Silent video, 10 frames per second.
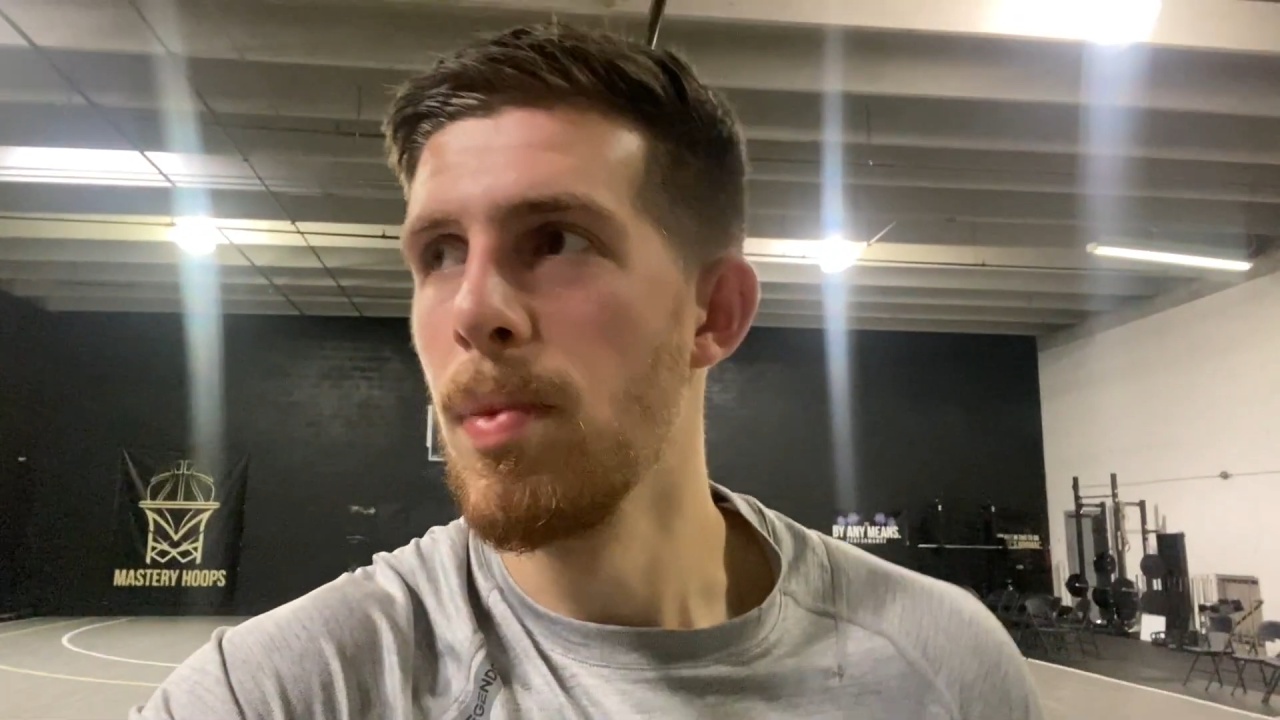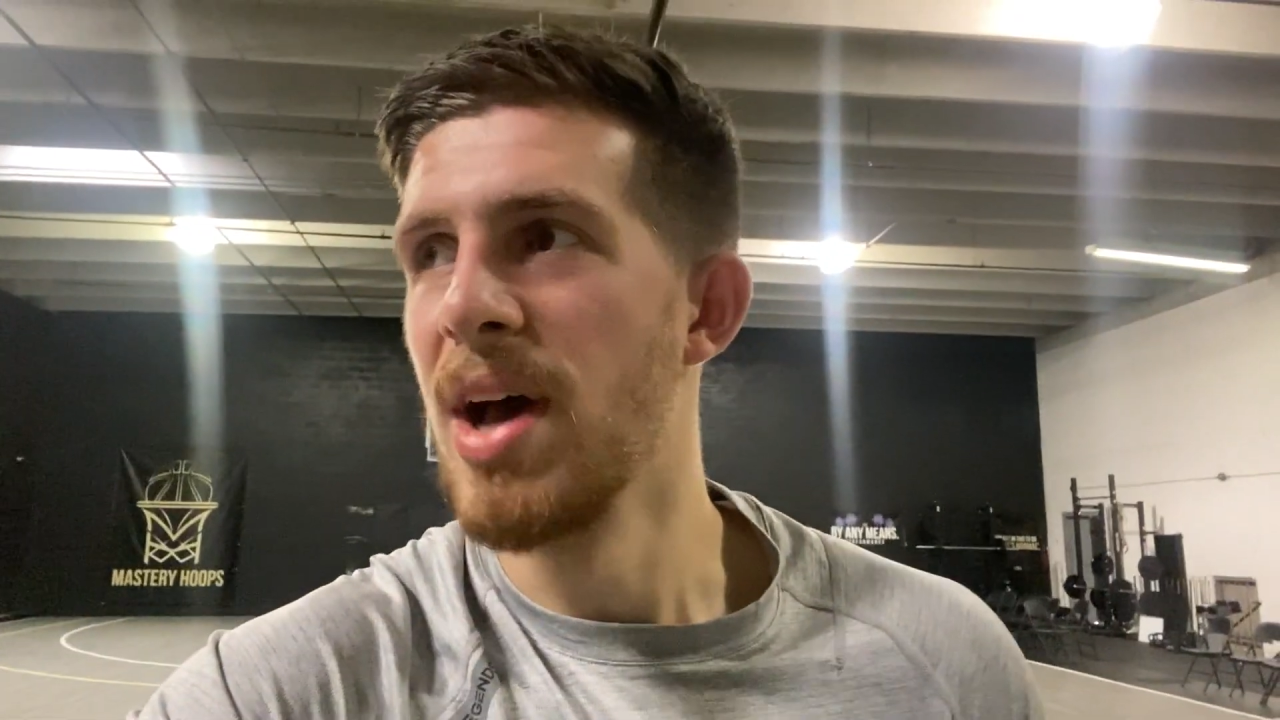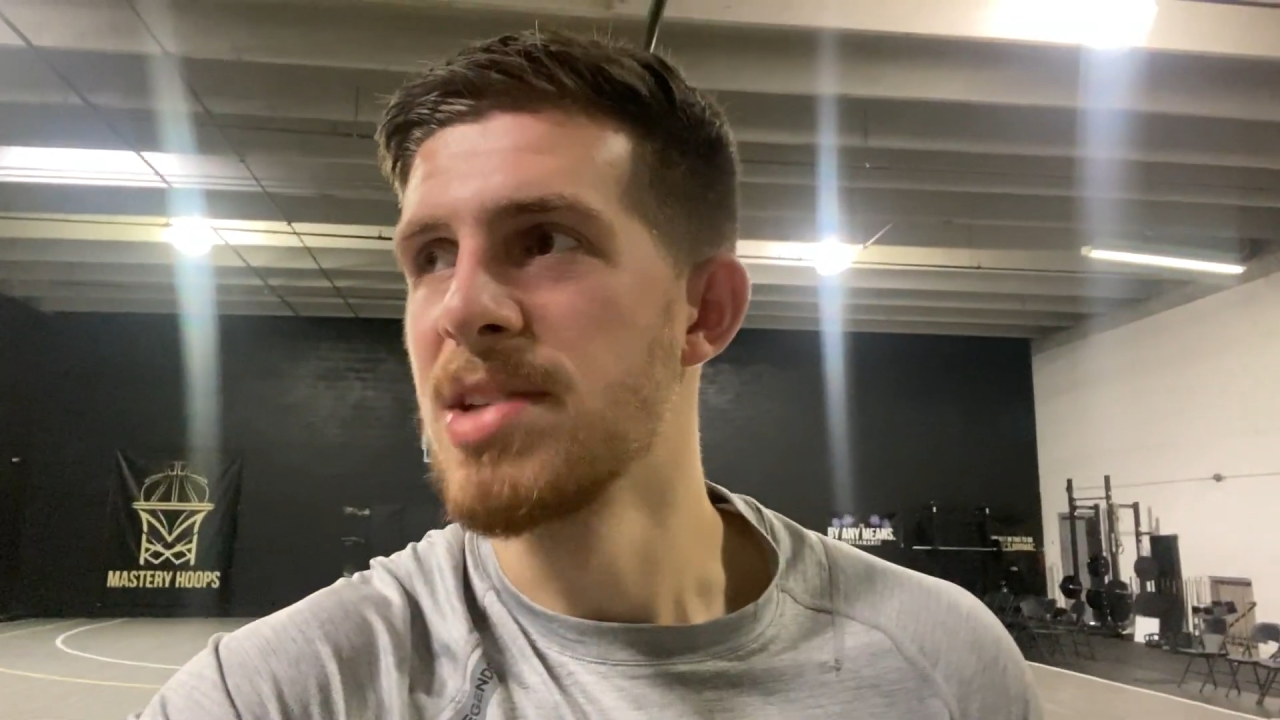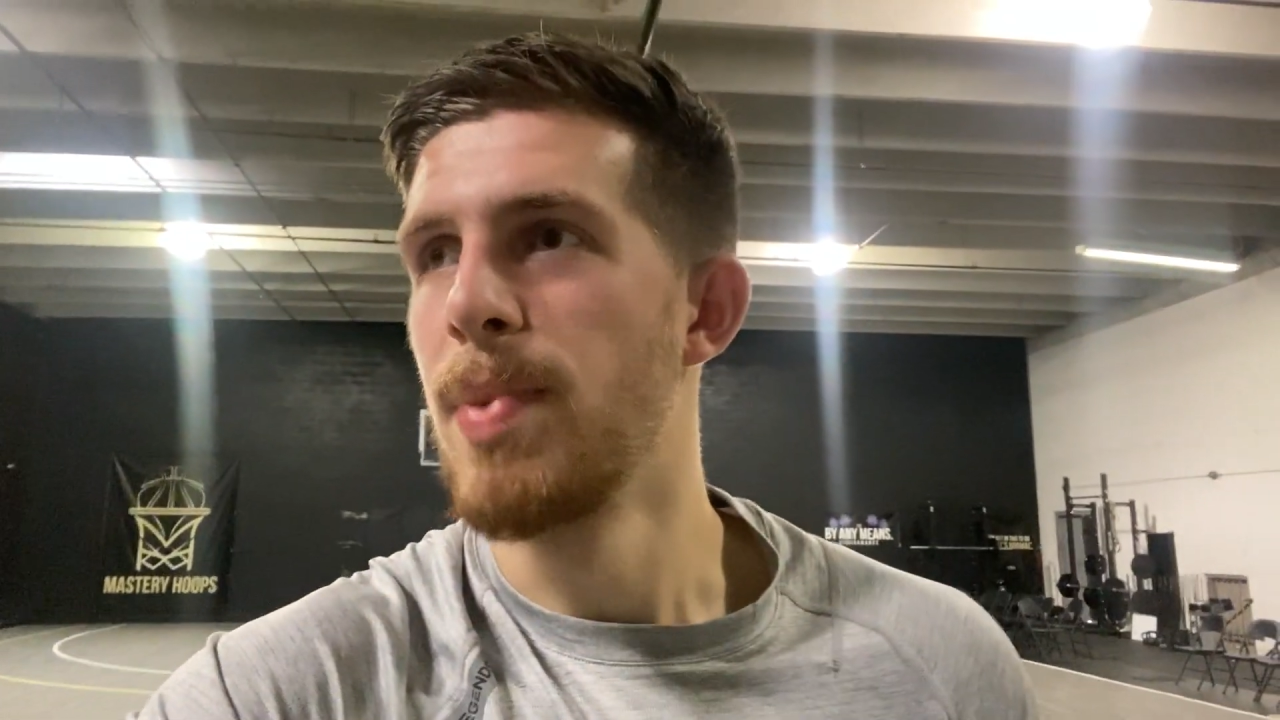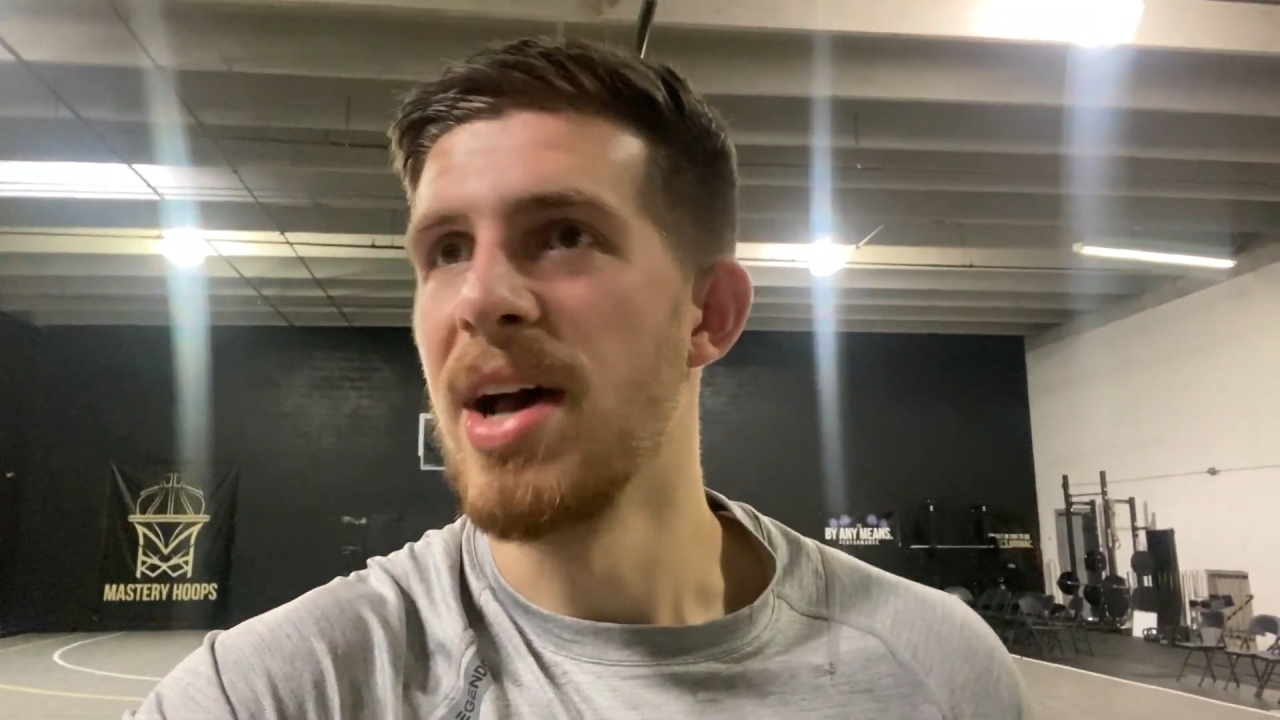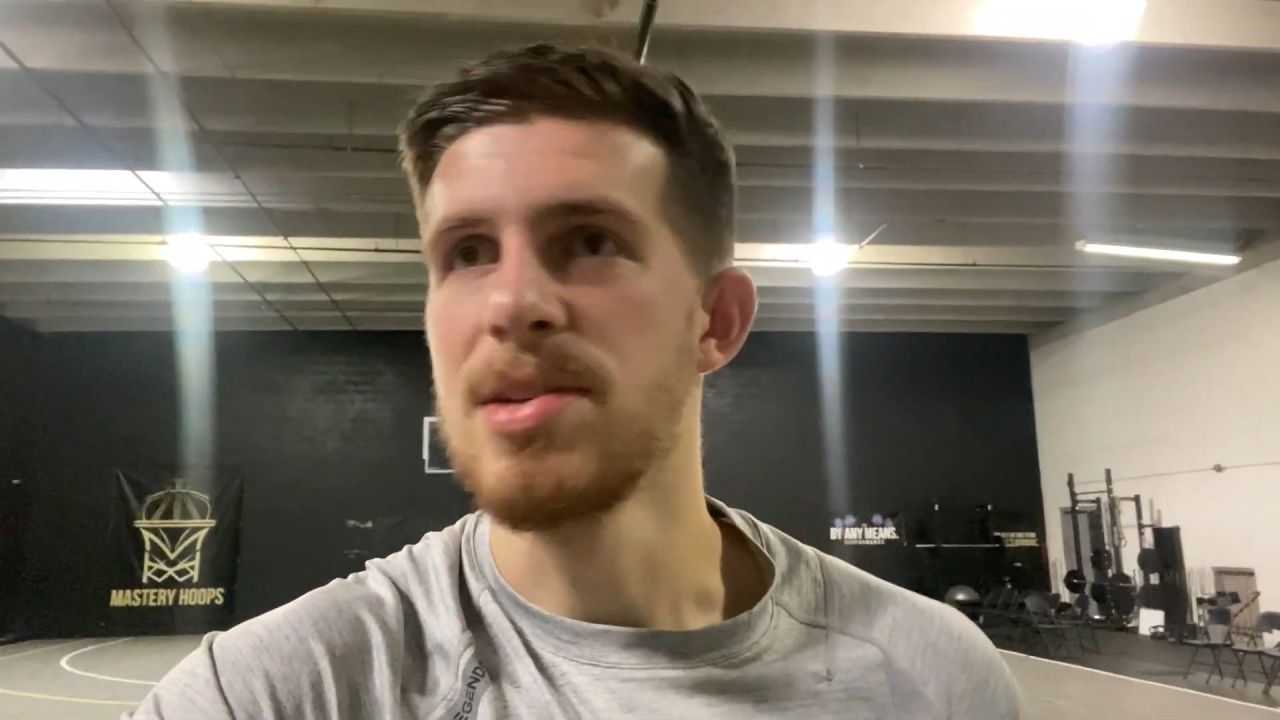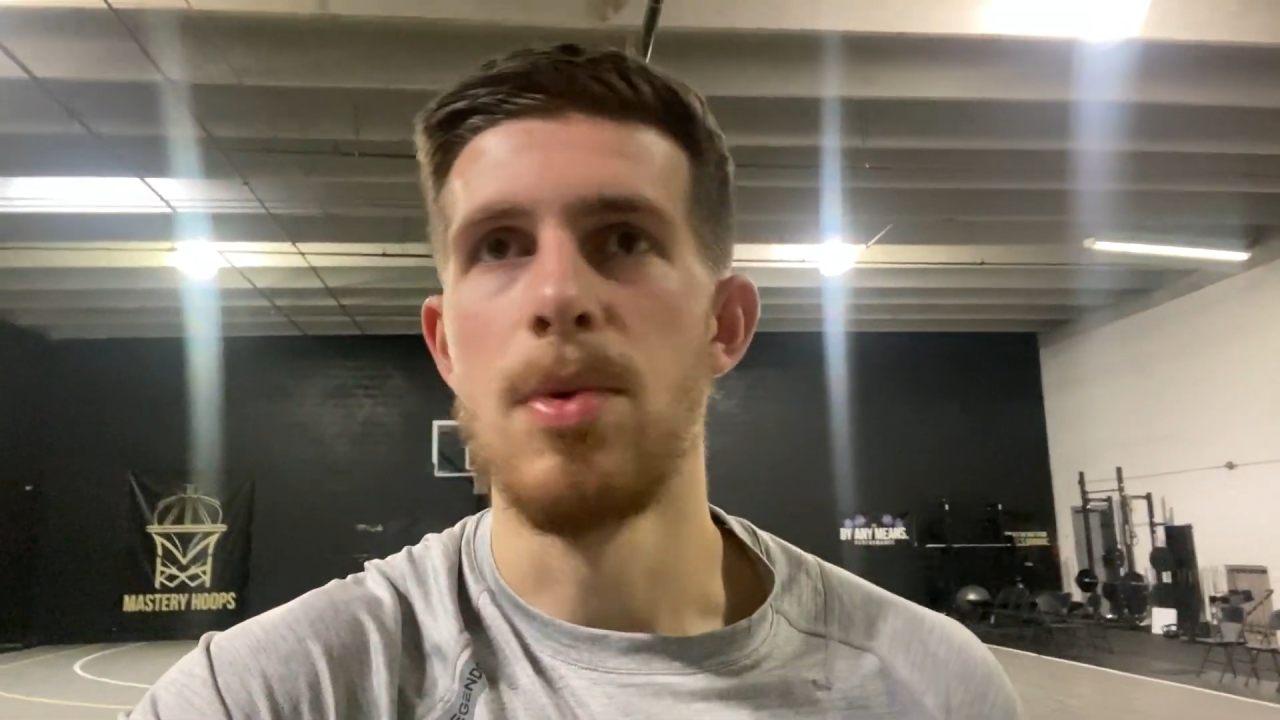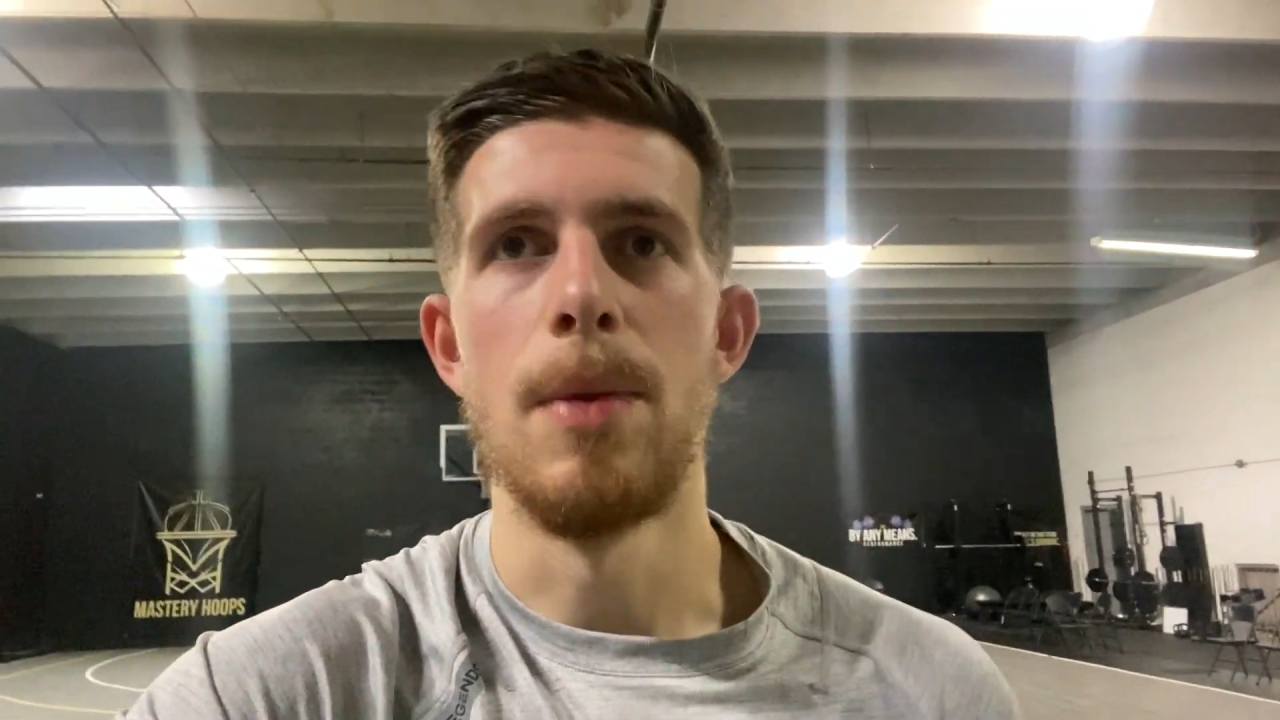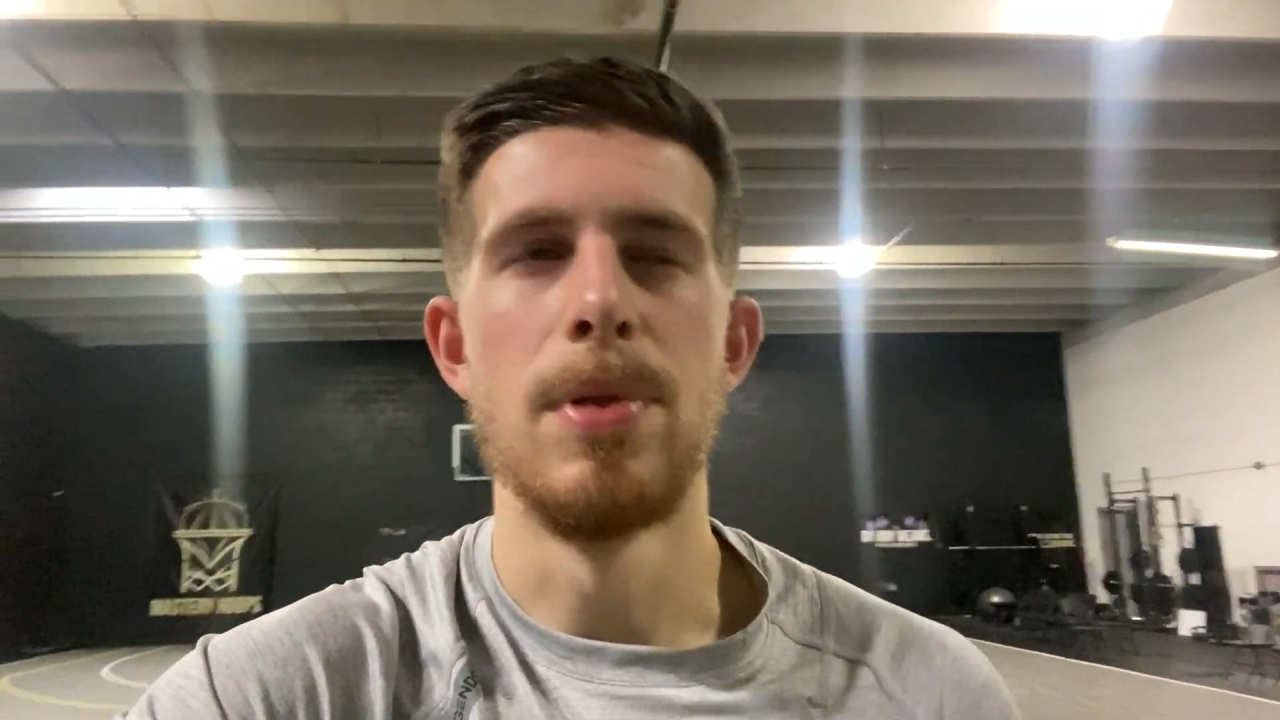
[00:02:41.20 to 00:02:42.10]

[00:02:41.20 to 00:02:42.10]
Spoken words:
As basketball